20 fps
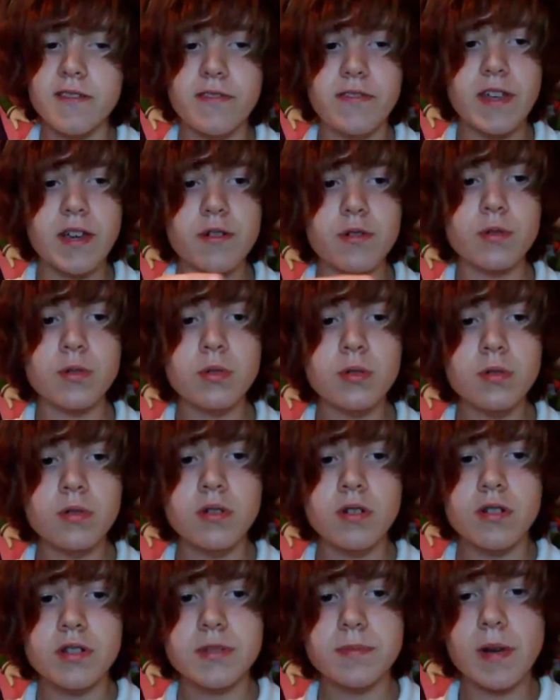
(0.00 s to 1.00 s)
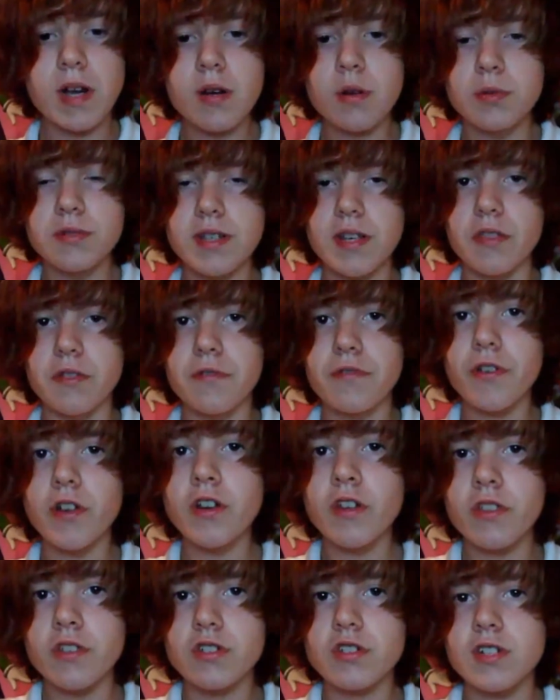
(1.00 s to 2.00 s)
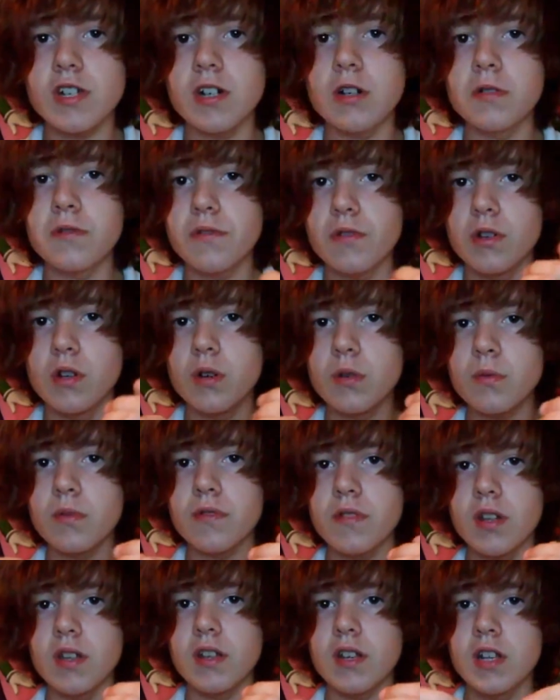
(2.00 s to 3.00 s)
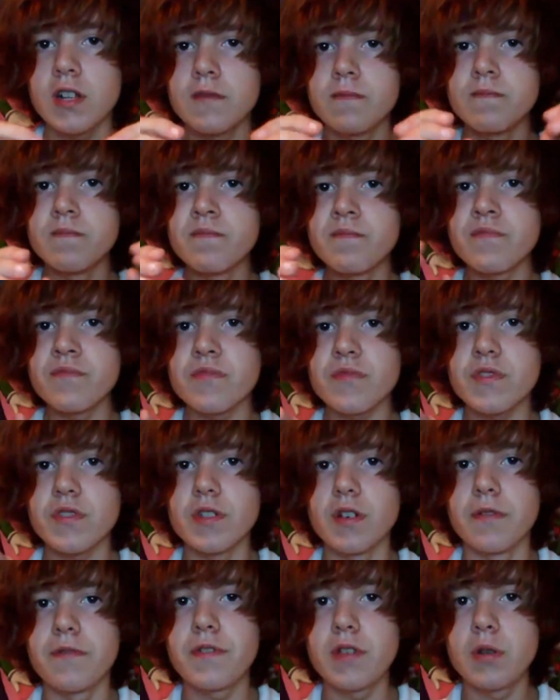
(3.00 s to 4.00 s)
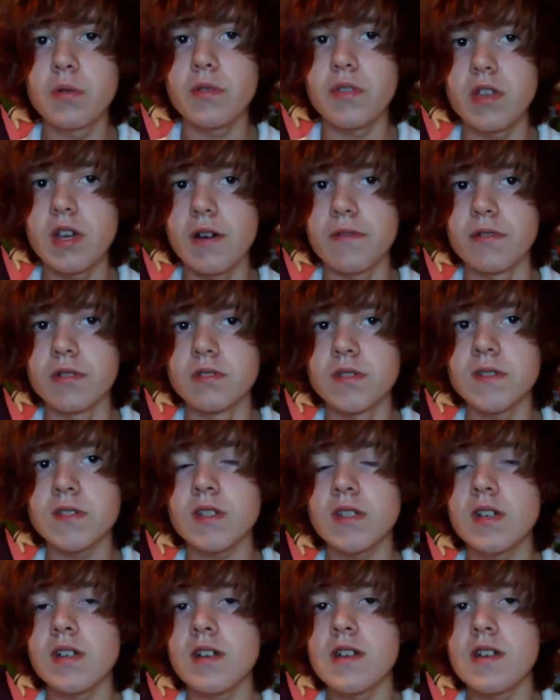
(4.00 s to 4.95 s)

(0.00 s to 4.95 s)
they're all, Spyro was at the front of the shelf along with like a few of the others,